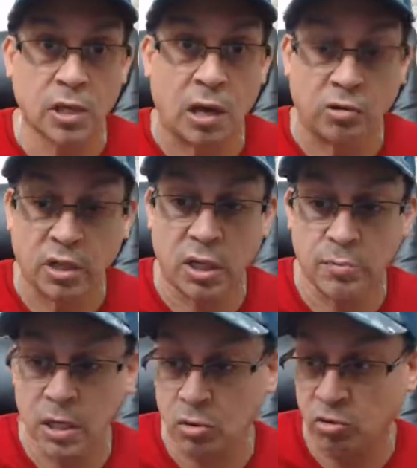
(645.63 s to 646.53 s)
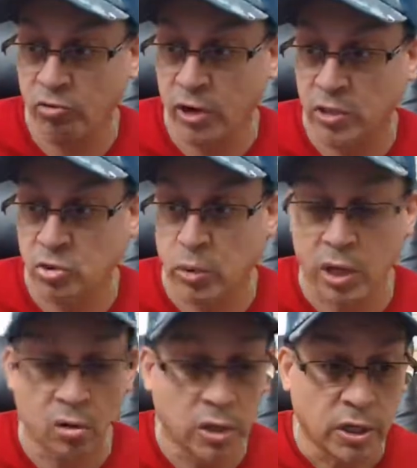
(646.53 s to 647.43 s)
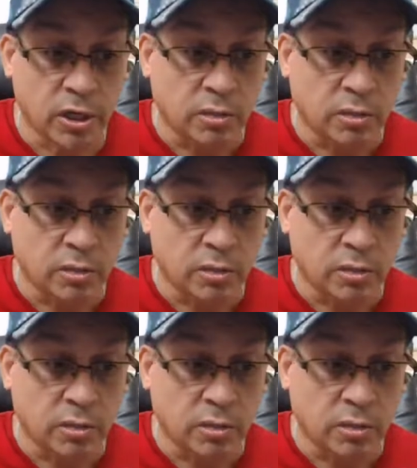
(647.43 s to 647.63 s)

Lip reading: How can I make new friends? Well,